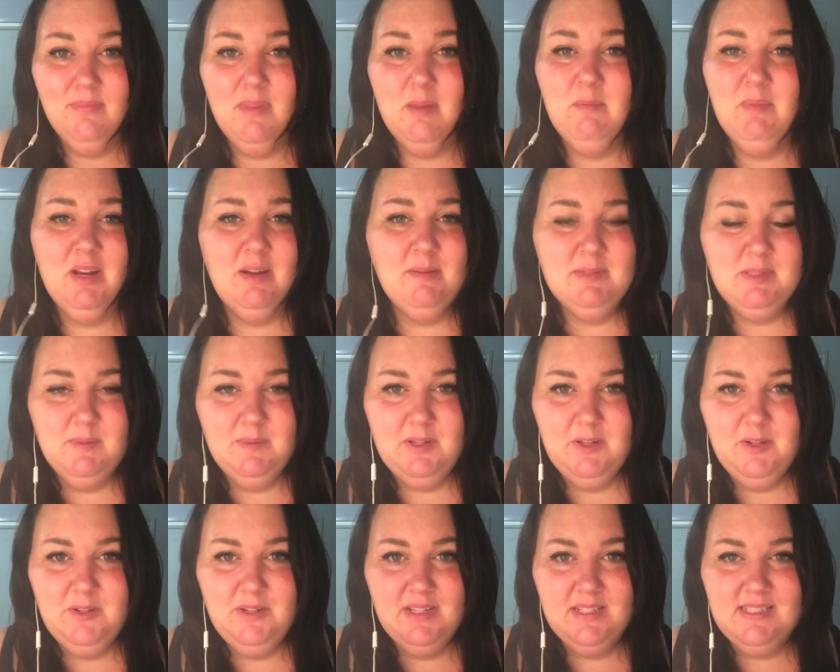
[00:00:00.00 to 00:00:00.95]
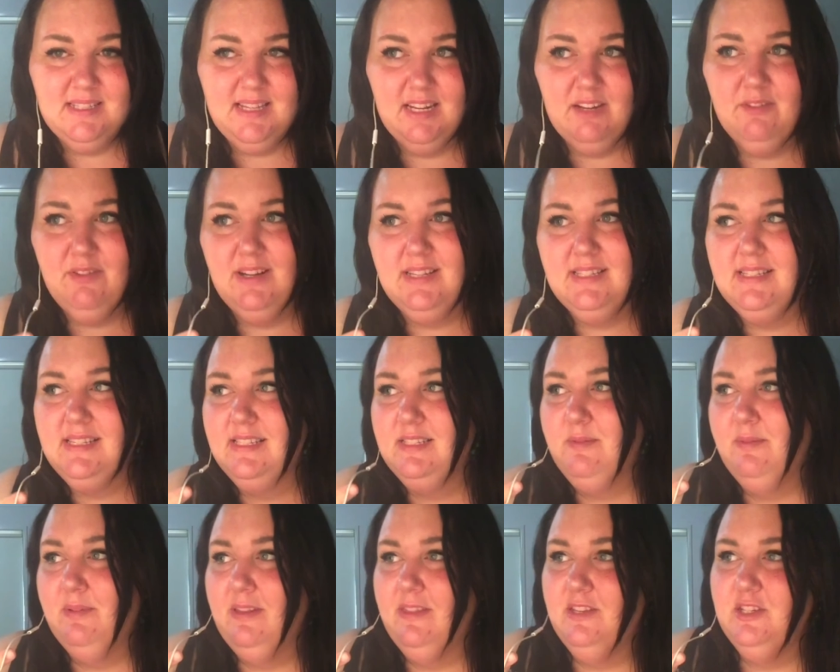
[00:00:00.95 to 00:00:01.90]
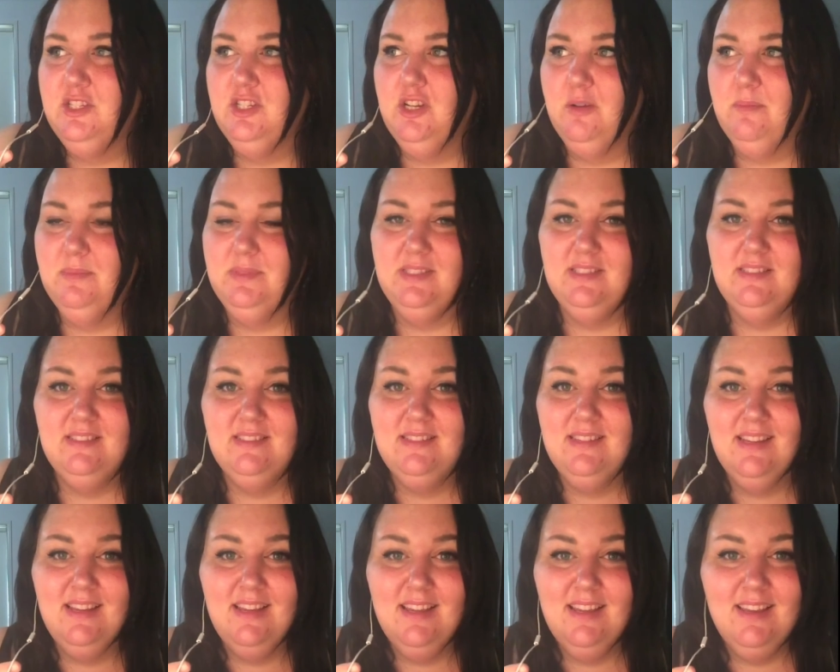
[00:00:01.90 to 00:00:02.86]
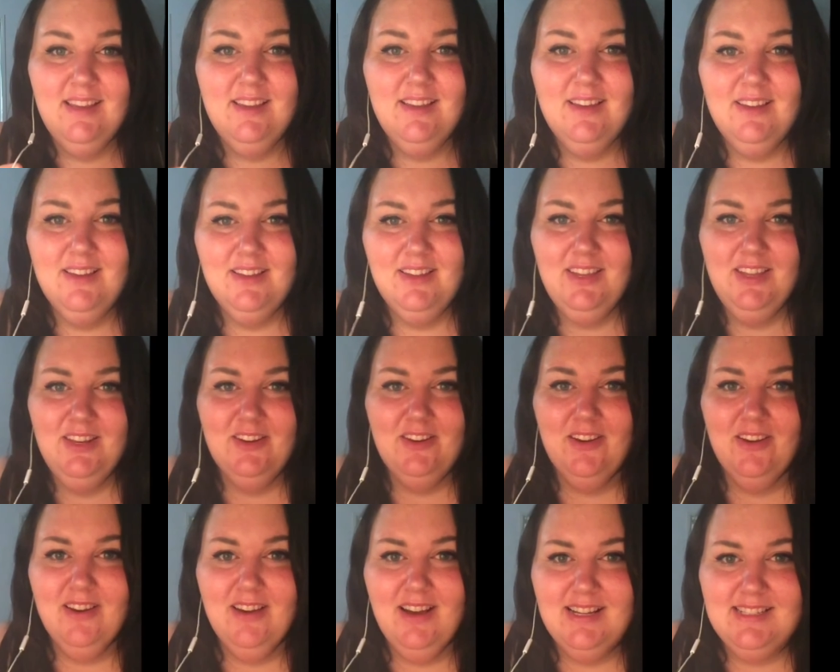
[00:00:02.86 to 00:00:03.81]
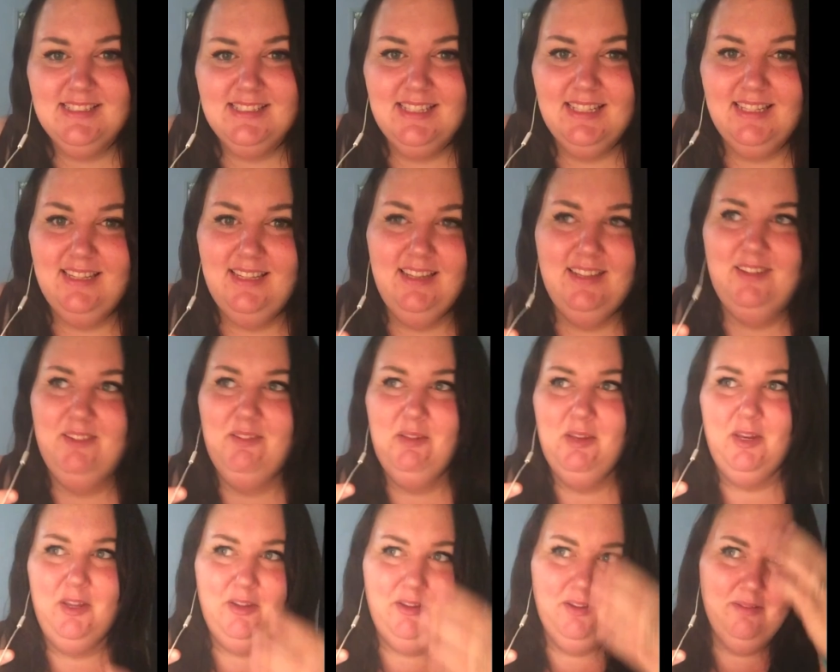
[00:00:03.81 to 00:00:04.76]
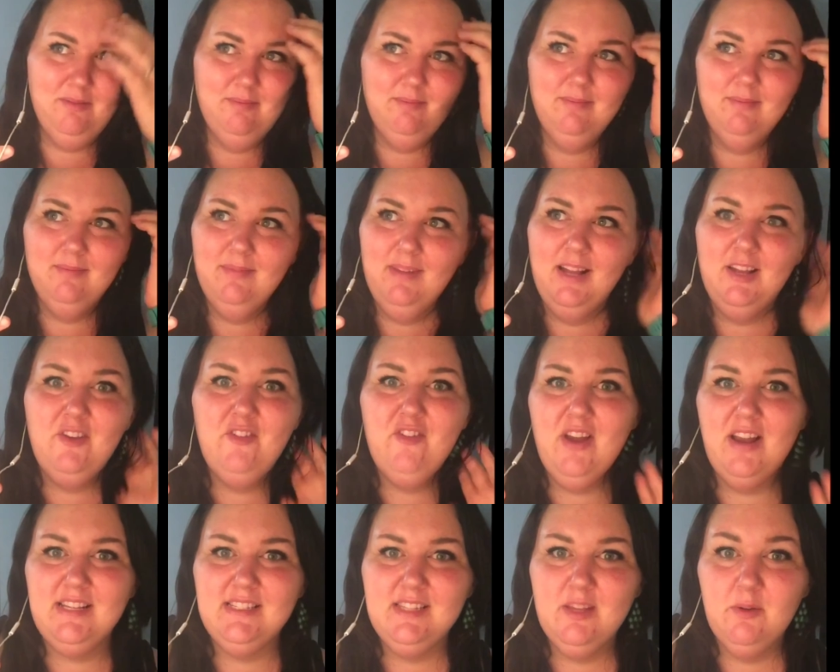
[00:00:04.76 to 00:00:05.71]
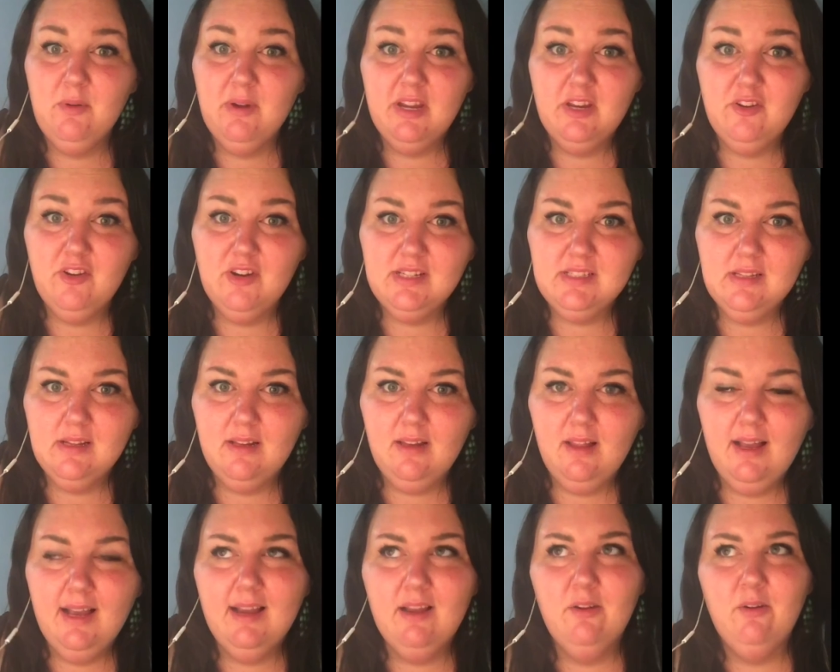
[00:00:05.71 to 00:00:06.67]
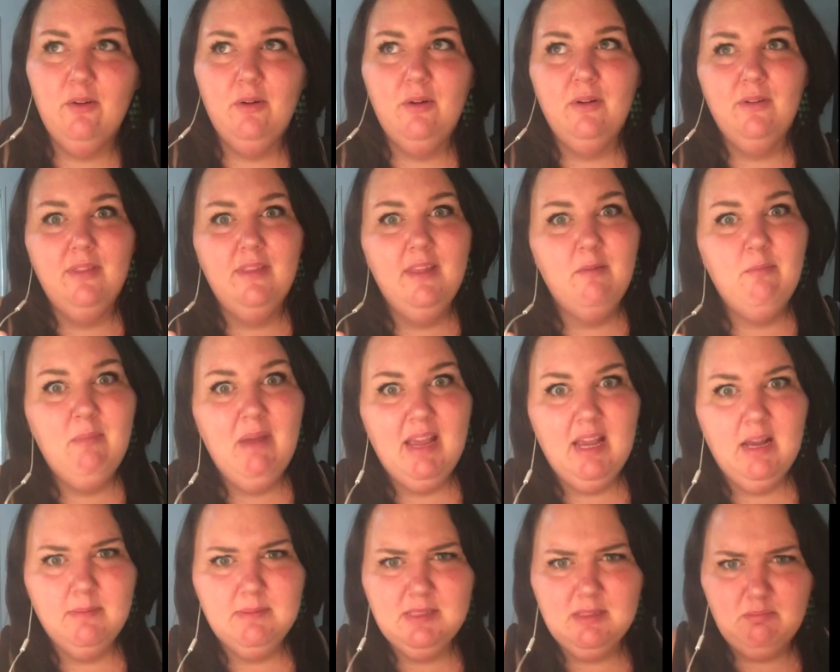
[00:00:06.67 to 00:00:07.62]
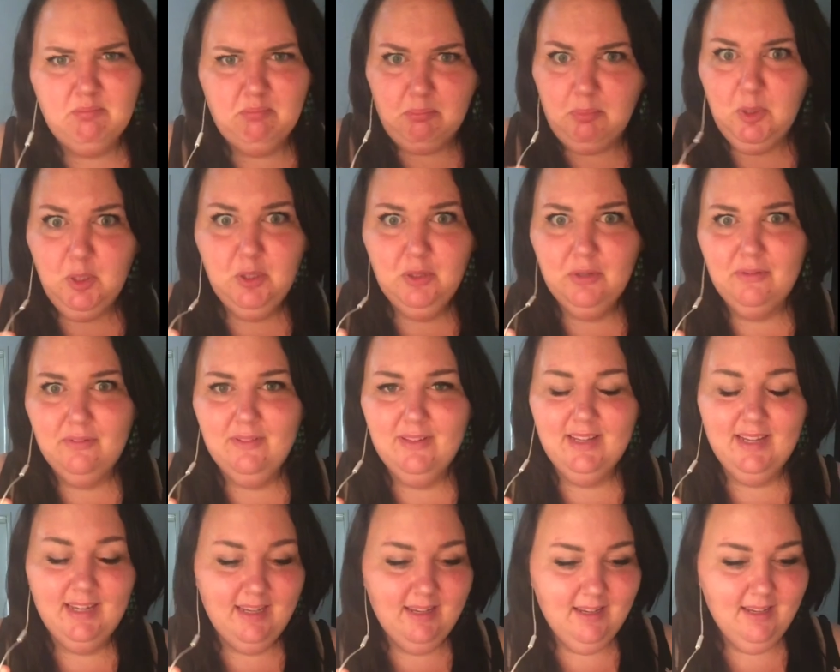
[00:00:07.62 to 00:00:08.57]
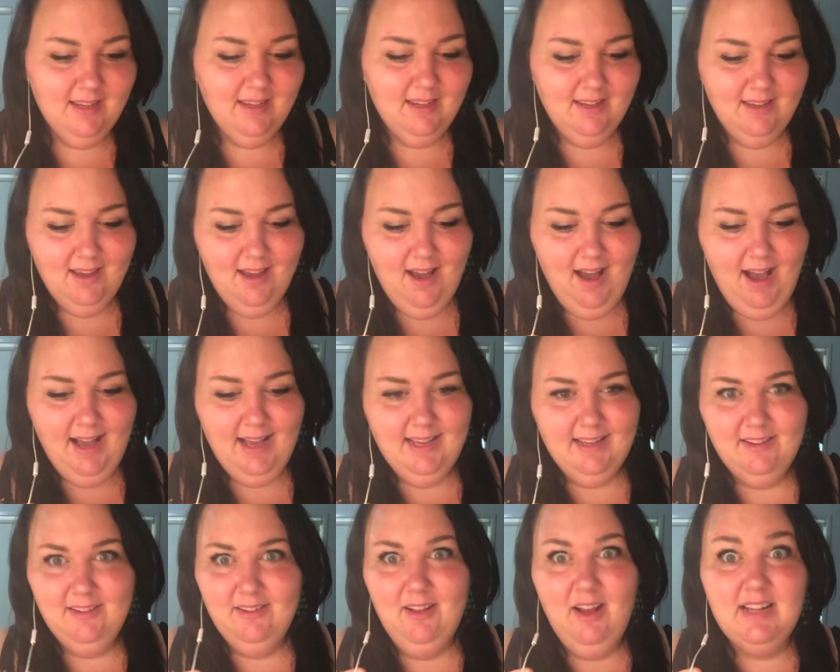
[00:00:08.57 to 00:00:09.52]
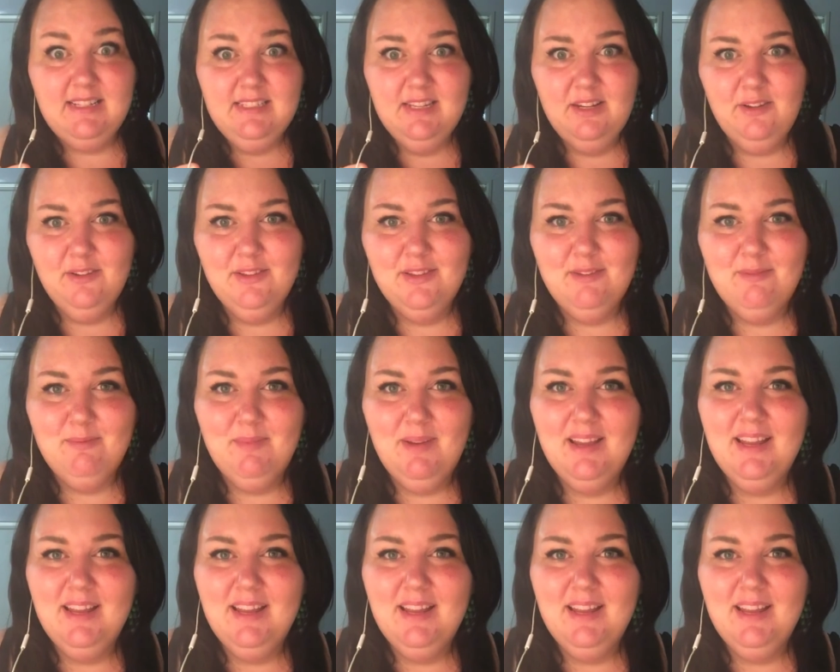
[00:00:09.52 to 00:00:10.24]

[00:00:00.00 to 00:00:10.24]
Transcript: But I'm someone who does that. If I see someone at the shops and, I see, a dress, they're wearing a dress I like, or their makeup's done beautifully, I tell them.